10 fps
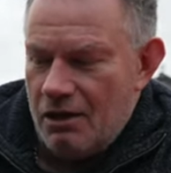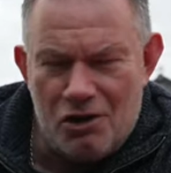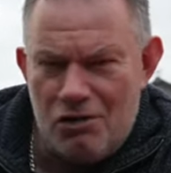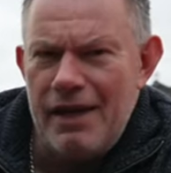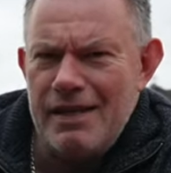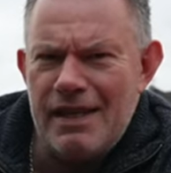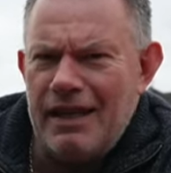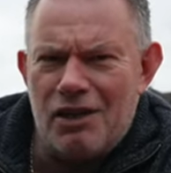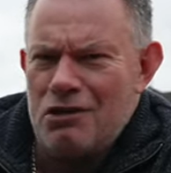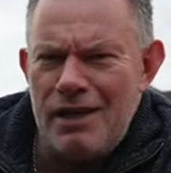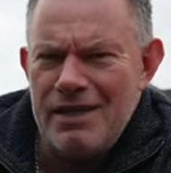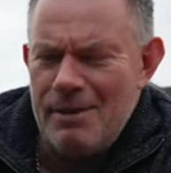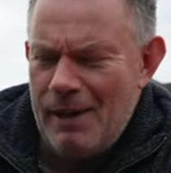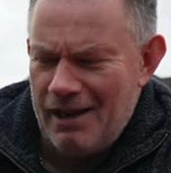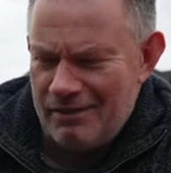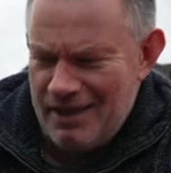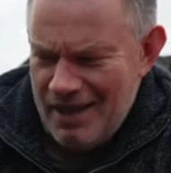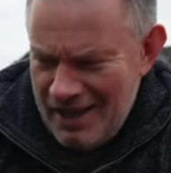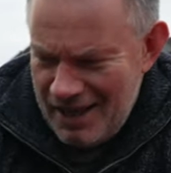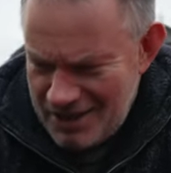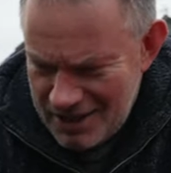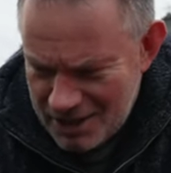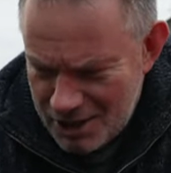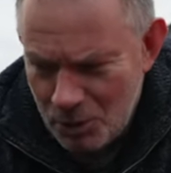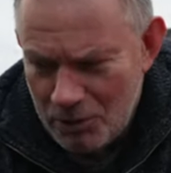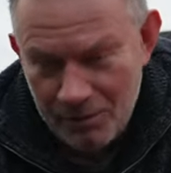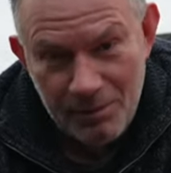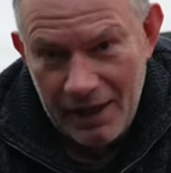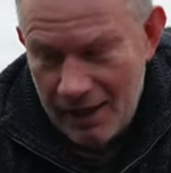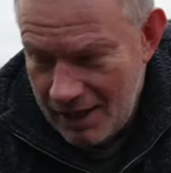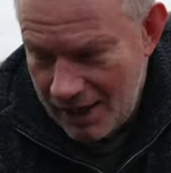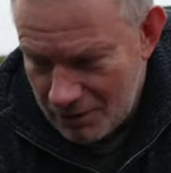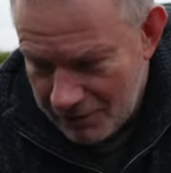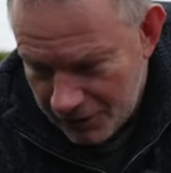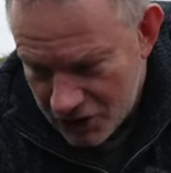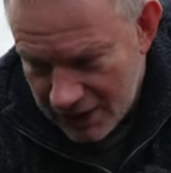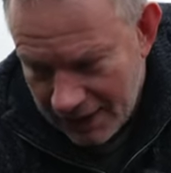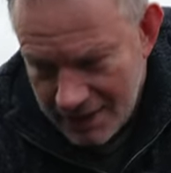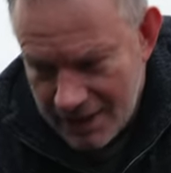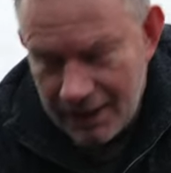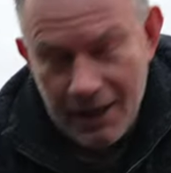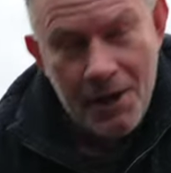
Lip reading: Crazy amount. It's just a small area of functionality.